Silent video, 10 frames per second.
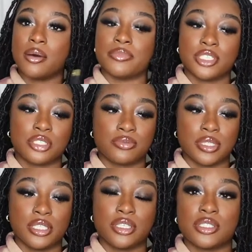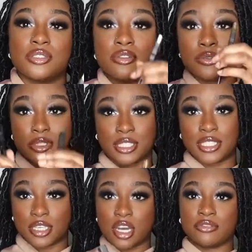This is really good to
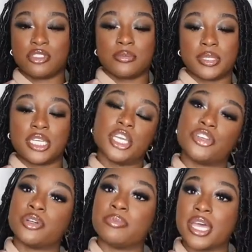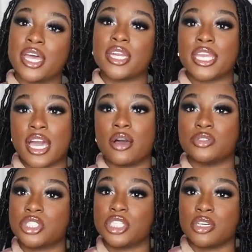sit comfortably in your bed,
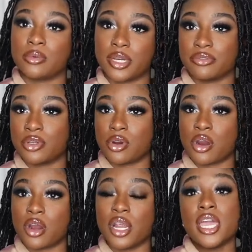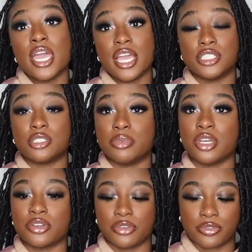couch, chair, wherever you are, and just be
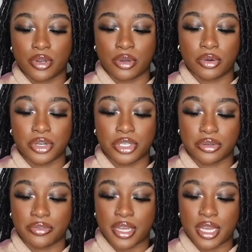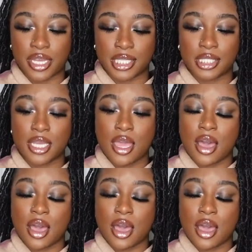on your phone or your device.